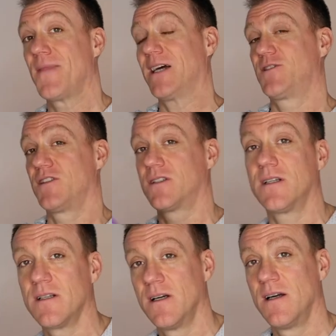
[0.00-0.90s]
And just
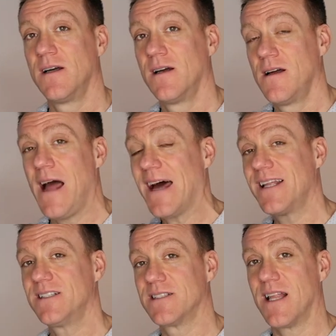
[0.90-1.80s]
to add
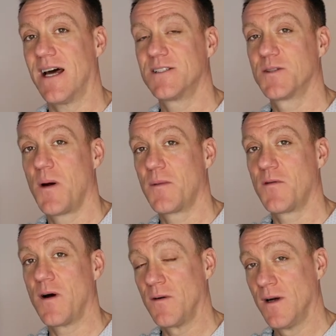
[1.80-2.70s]
into that, just while I'm on a
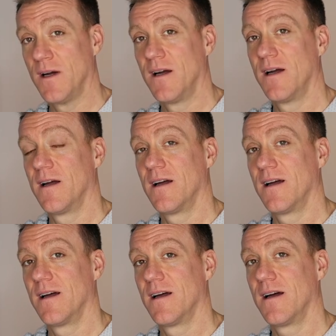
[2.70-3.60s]
roll,
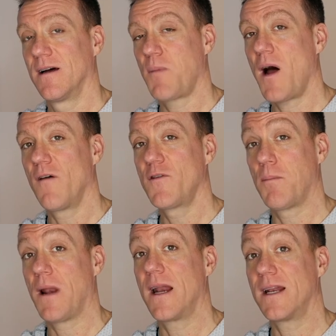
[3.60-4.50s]
part of your
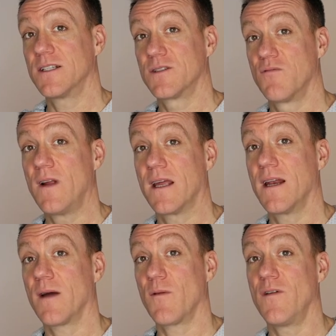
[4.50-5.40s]
planning is to
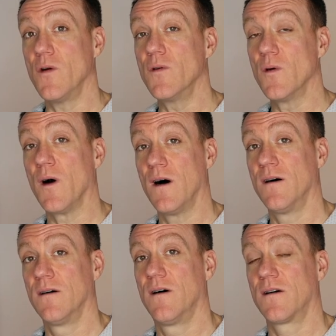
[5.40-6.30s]
reconnect with who you are
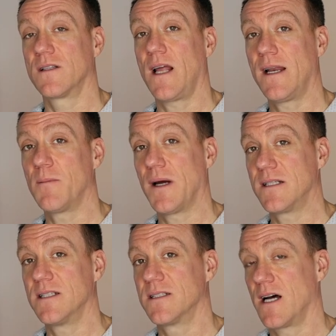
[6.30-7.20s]
on a daily
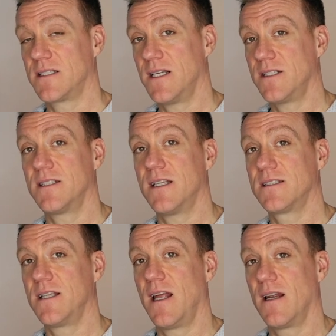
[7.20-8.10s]
basis. I teach
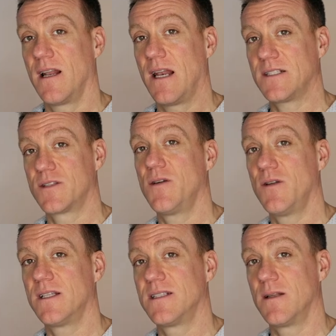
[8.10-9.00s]
this in Let's Do
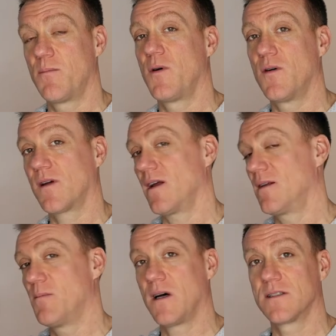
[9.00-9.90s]
This, in the book, in
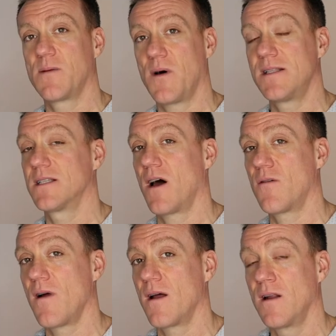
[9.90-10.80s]
the masterminds that I
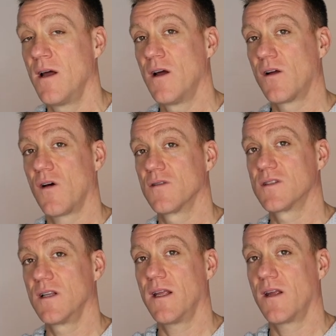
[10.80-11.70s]
run,
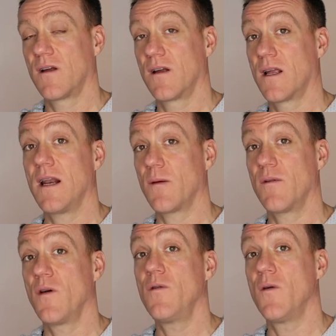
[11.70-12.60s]
constantly connect
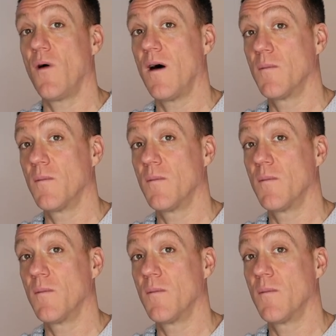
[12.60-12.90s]
with who you are,